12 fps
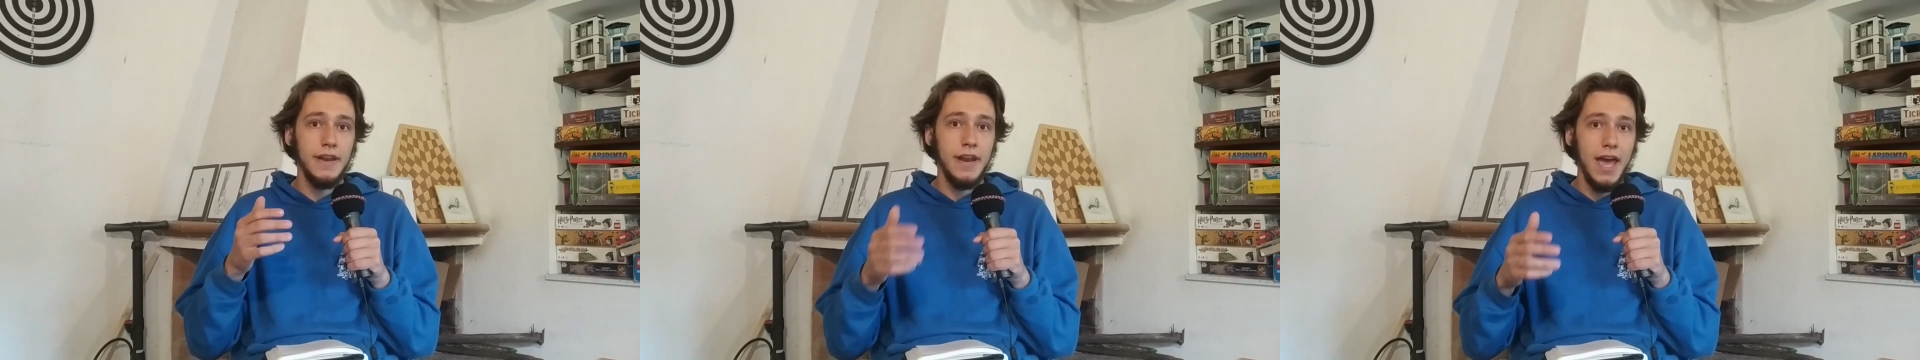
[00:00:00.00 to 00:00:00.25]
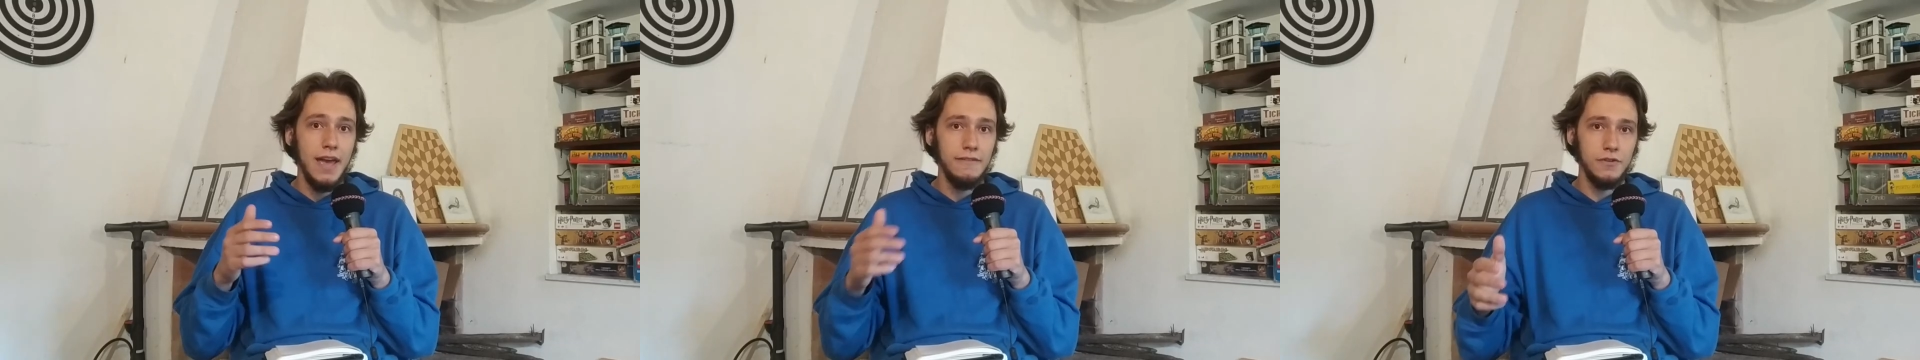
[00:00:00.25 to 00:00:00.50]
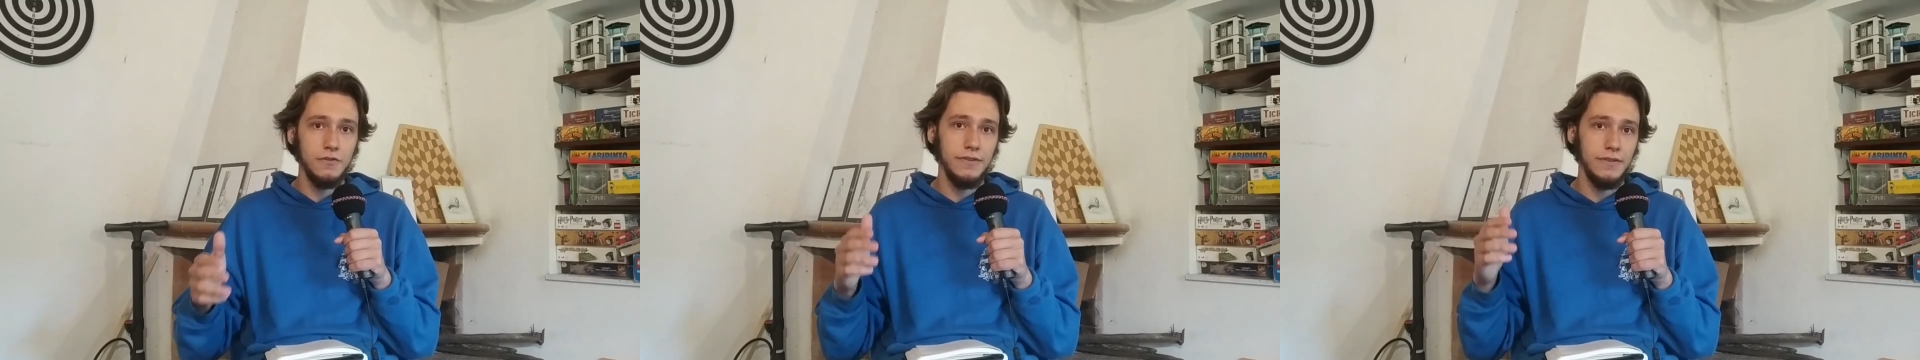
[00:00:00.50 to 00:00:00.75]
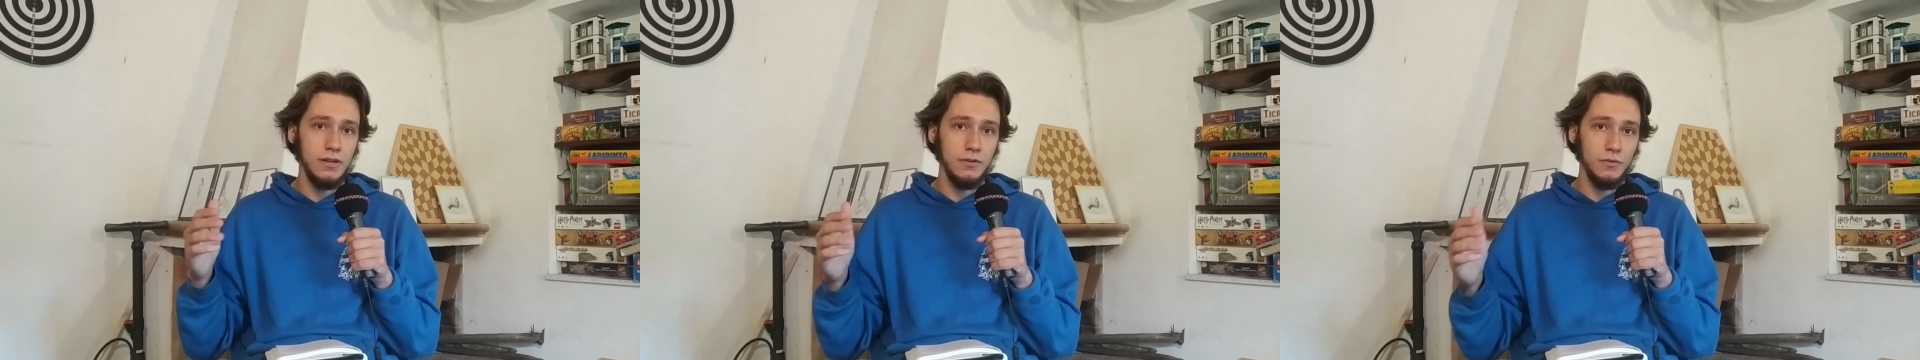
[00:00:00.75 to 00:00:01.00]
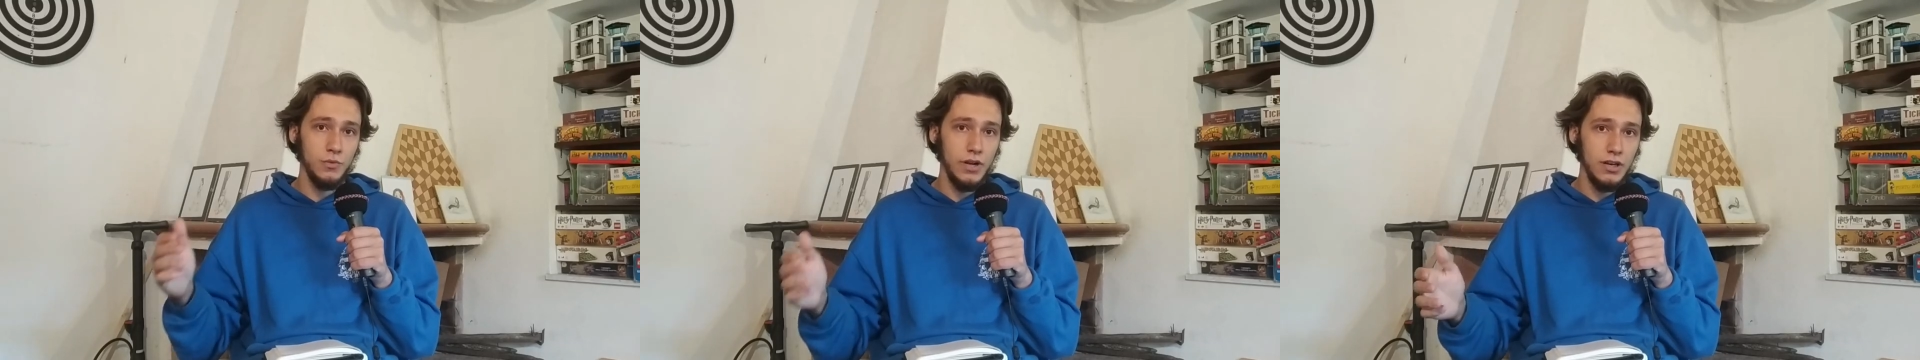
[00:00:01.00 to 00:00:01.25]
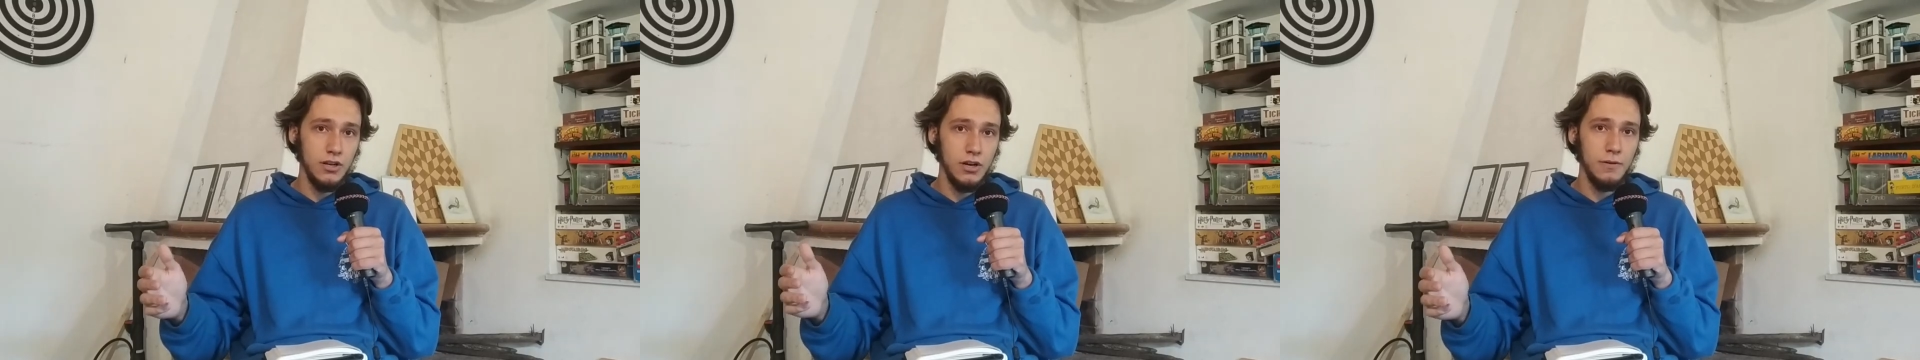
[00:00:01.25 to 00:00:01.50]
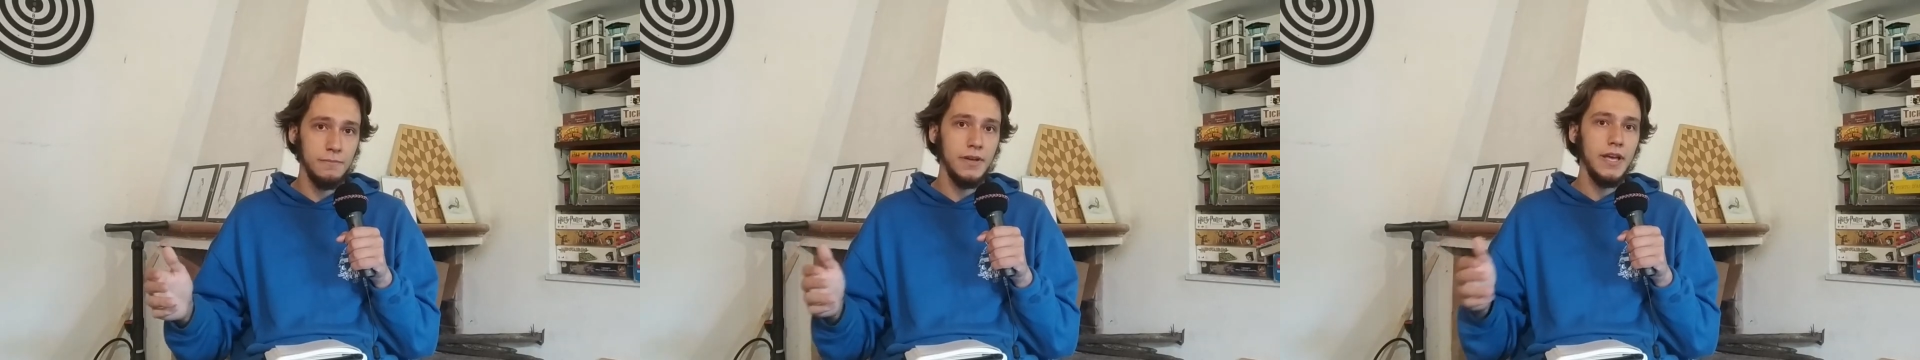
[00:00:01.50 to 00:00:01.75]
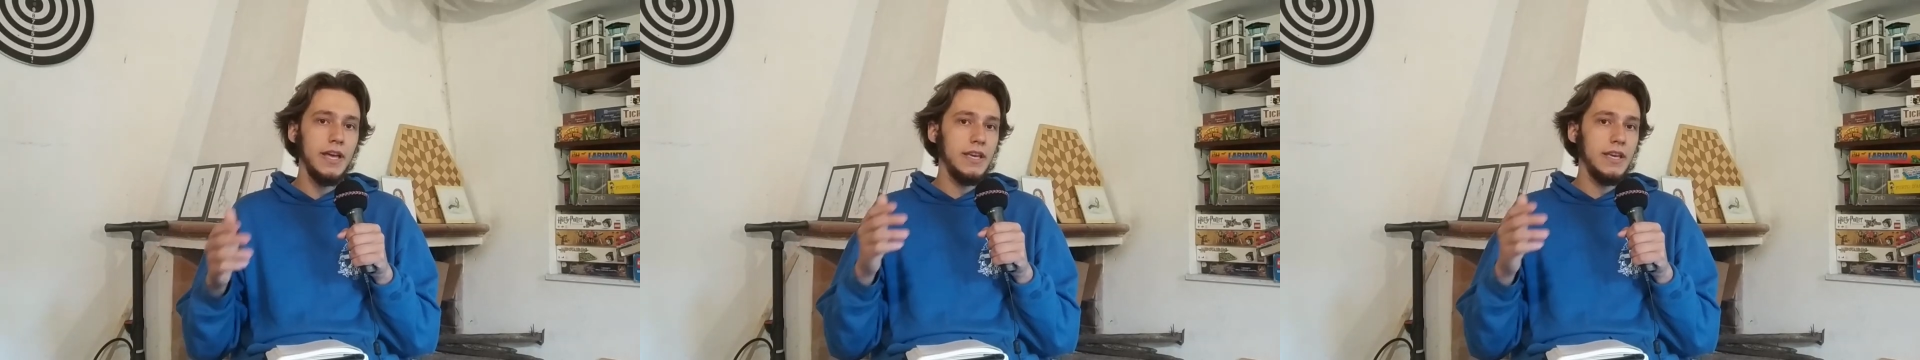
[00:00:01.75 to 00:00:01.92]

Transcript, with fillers: that have to feel welcome,